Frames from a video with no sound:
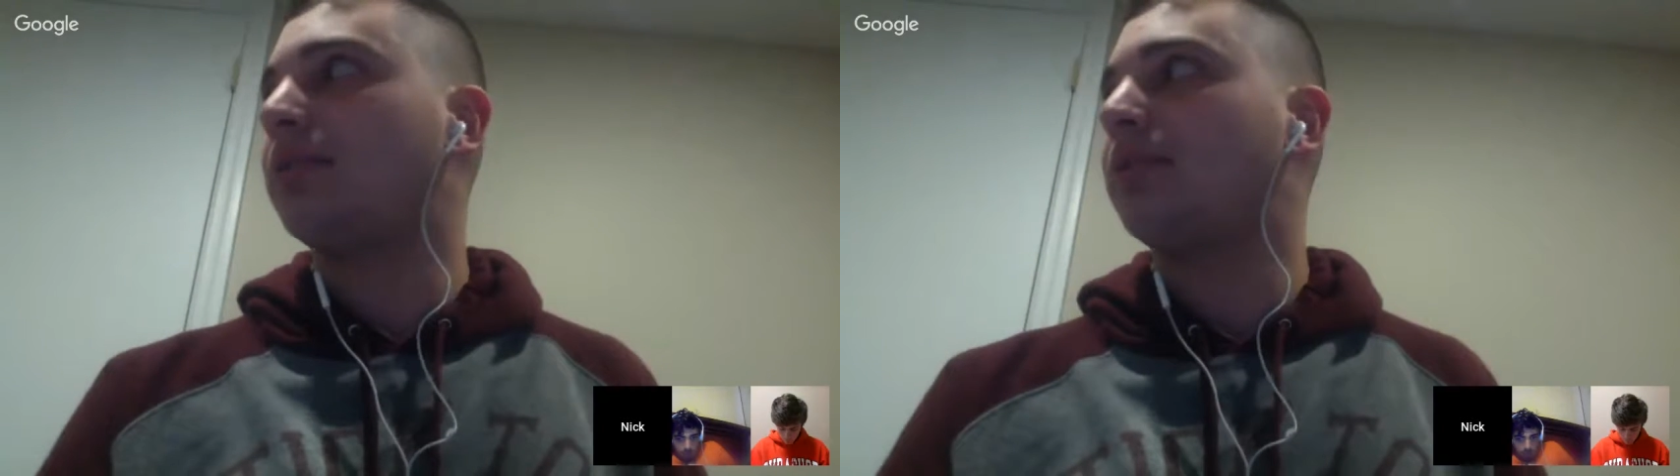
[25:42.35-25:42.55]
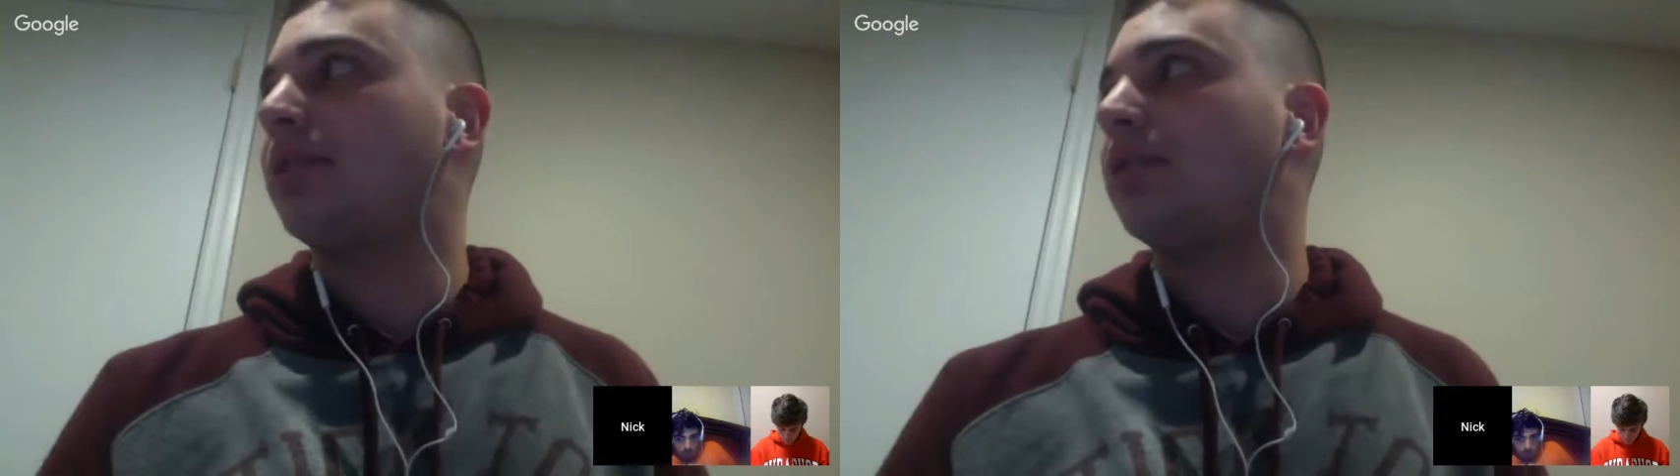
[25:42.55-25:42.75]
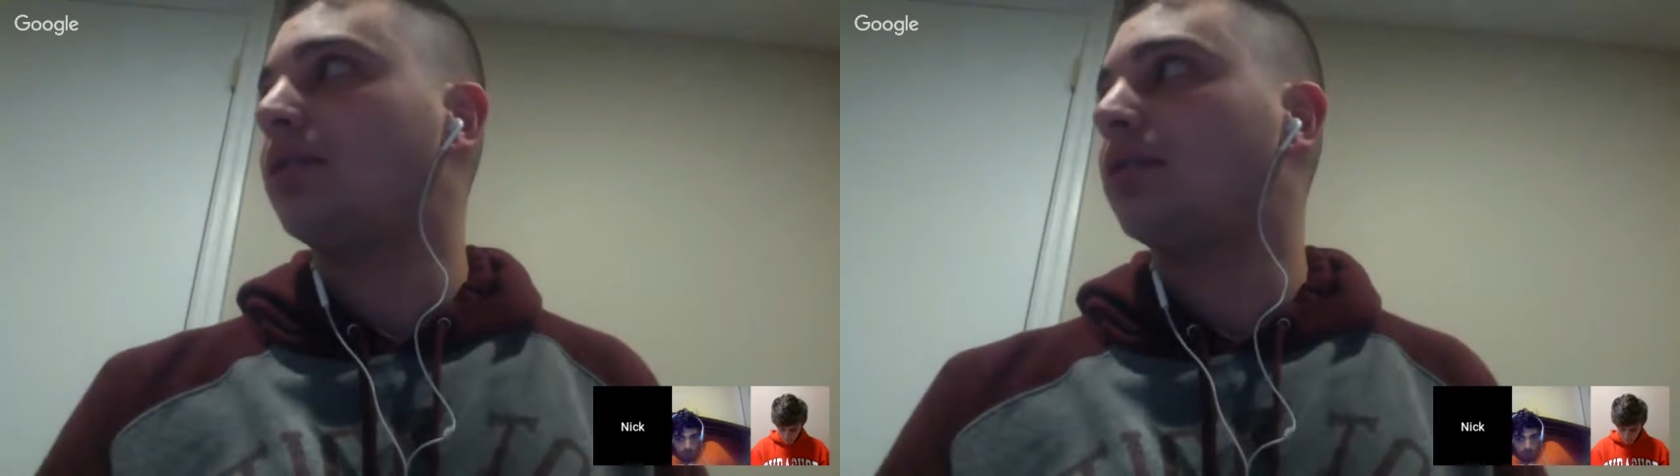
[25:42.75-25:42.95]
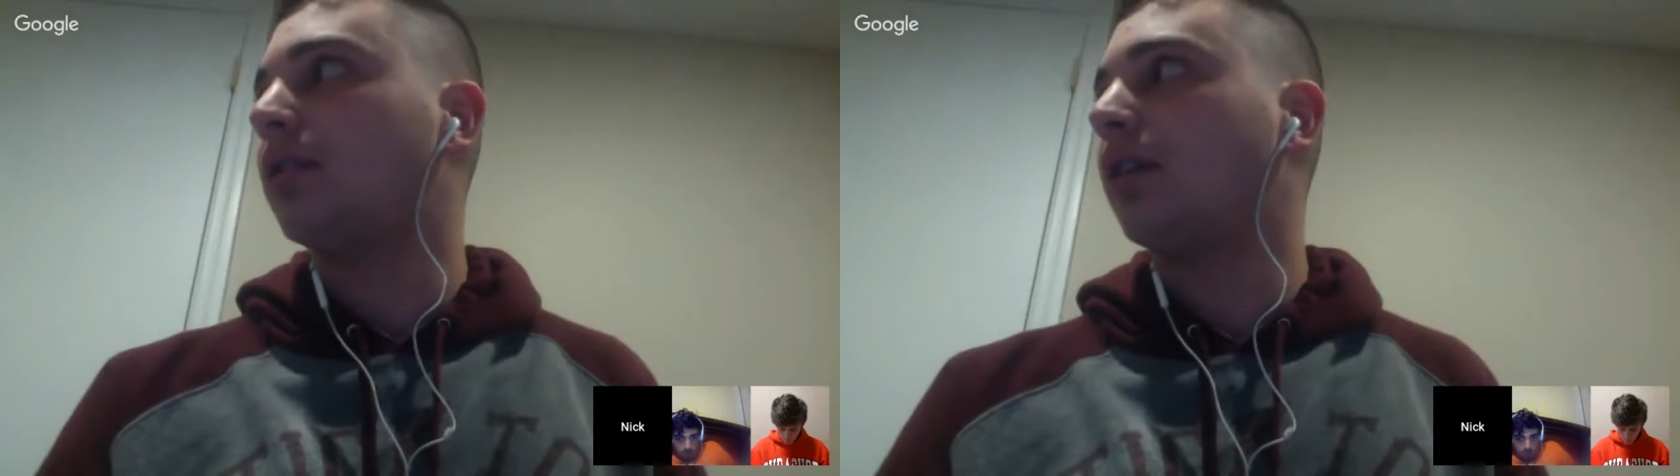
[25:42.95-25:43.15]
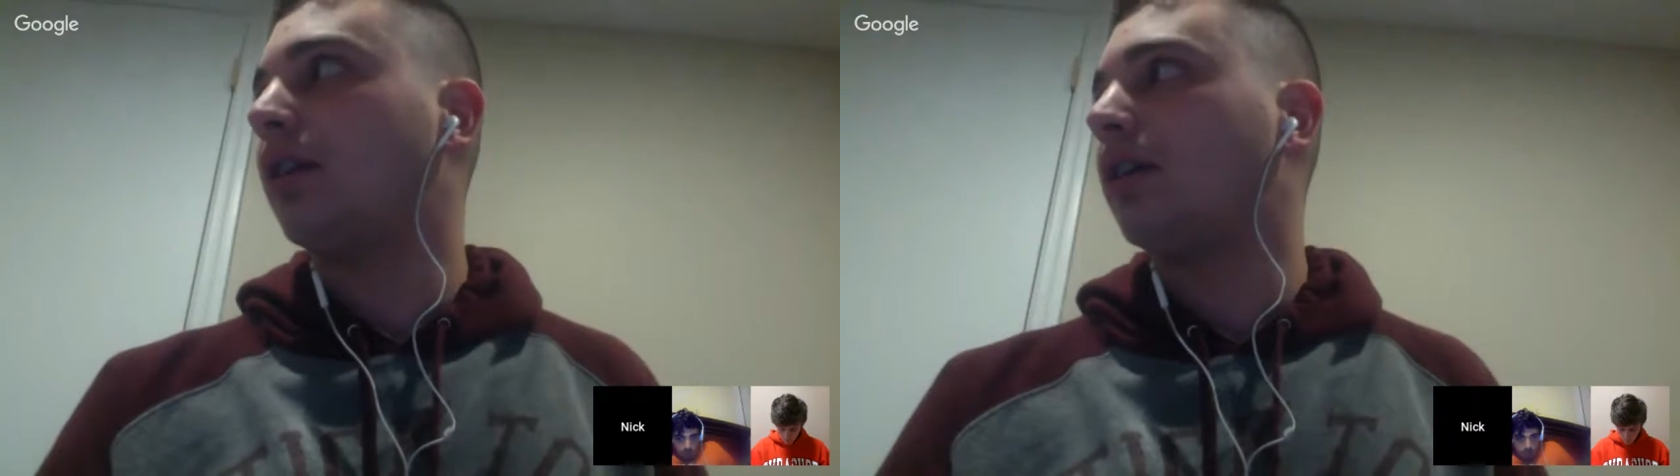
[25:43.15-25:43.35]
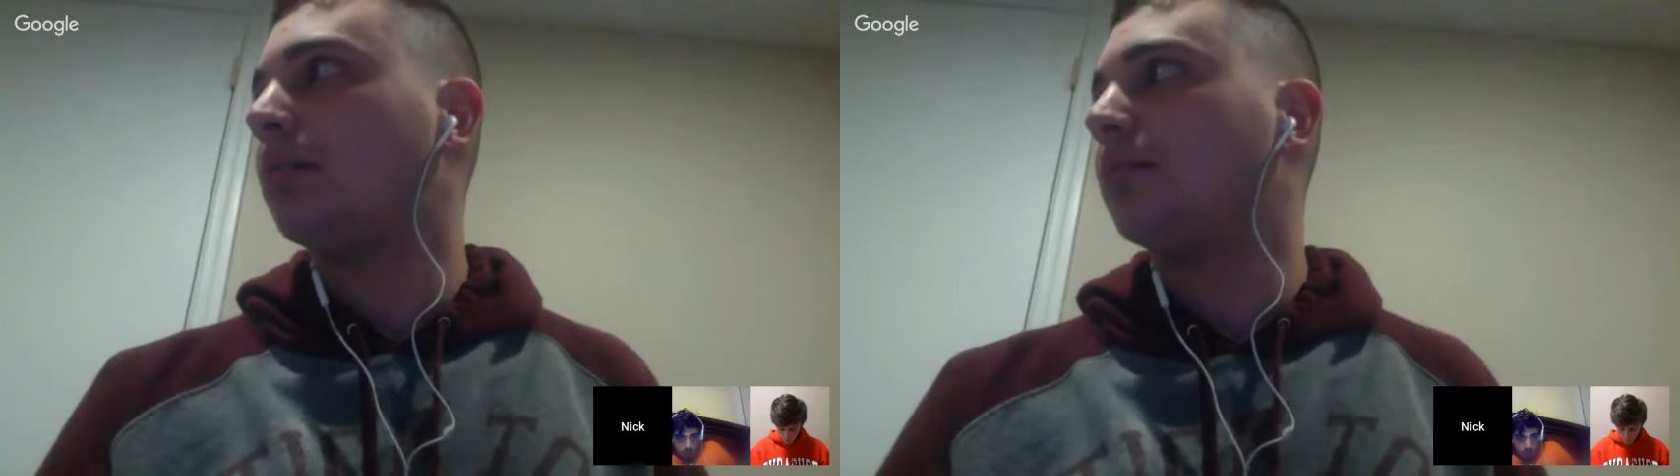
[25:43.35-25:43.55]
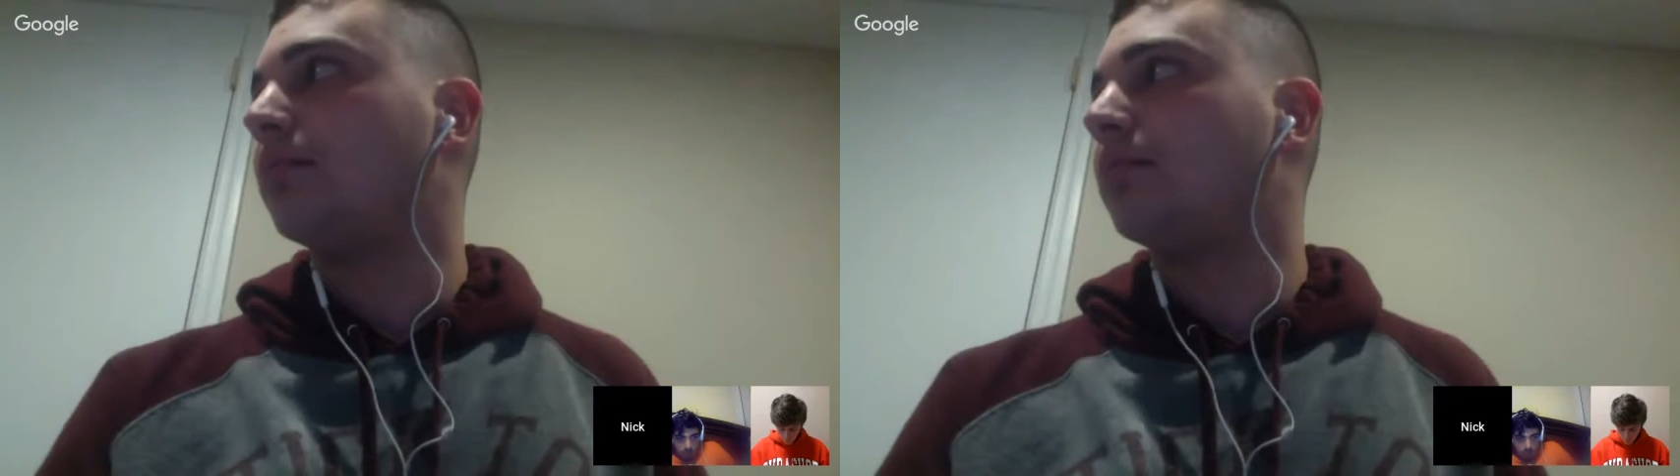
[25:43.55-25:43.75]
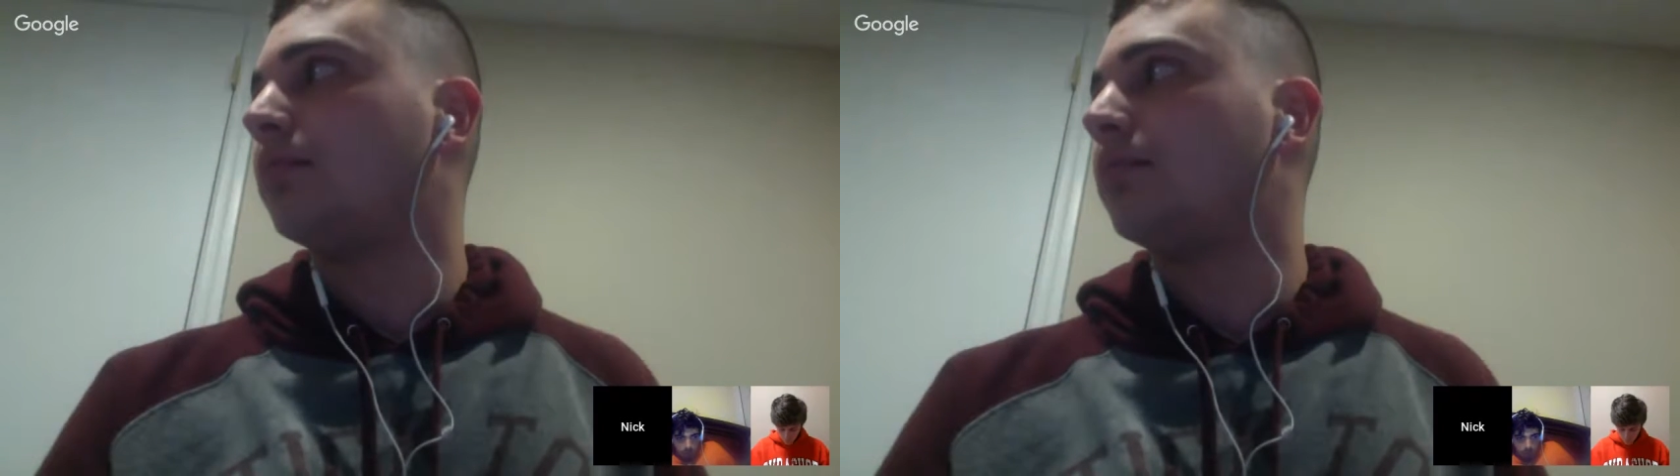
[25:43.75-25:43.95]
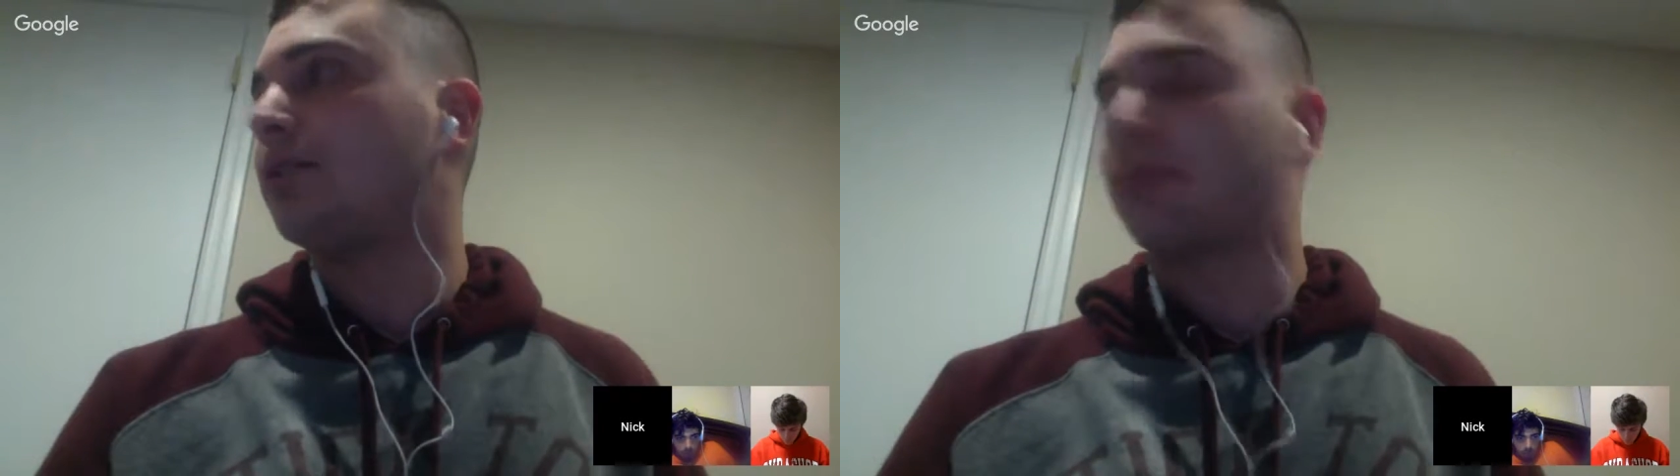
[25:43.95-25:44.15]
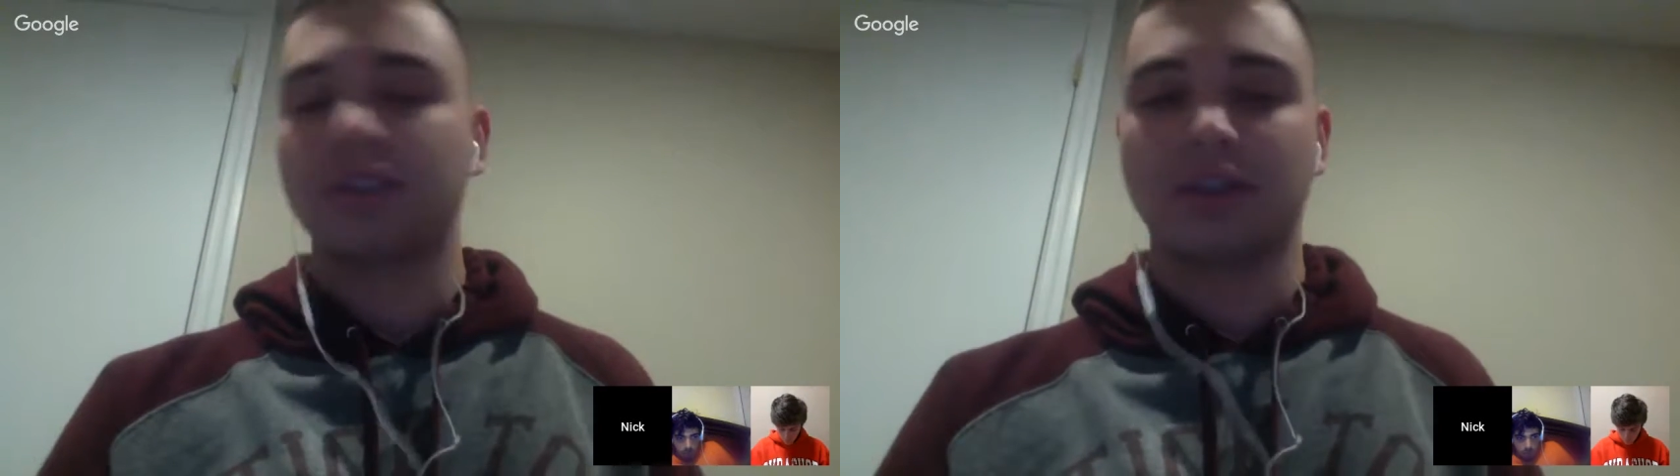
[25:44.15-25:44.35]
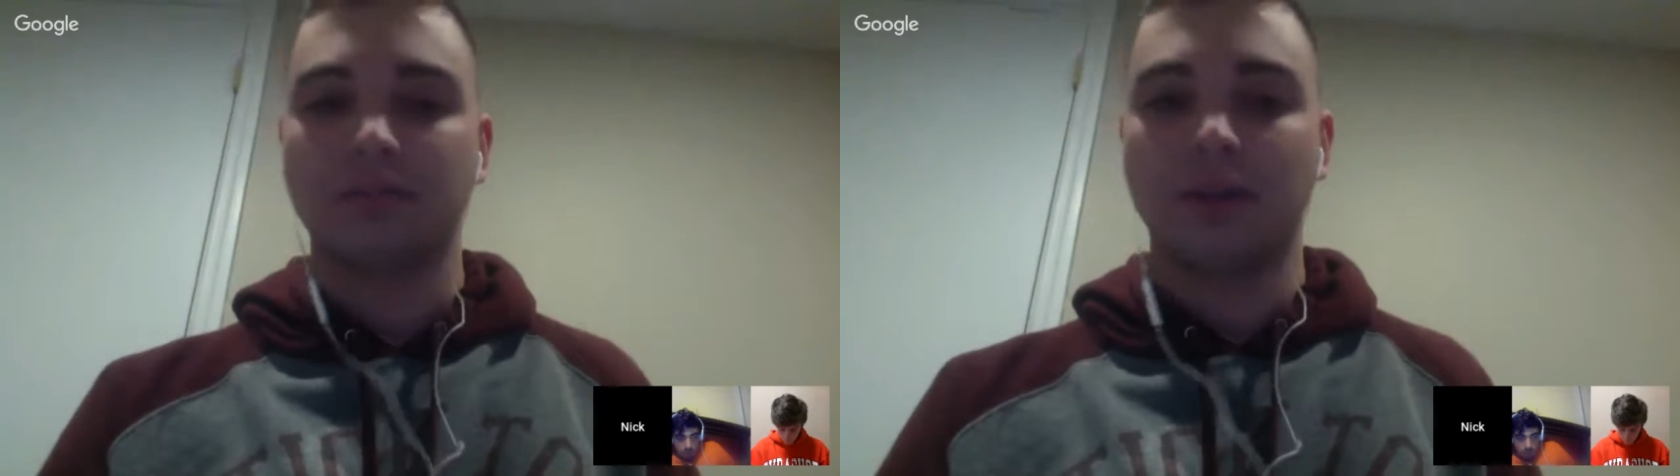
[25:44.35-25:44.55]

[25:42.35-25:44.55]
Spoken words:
it, just because I'm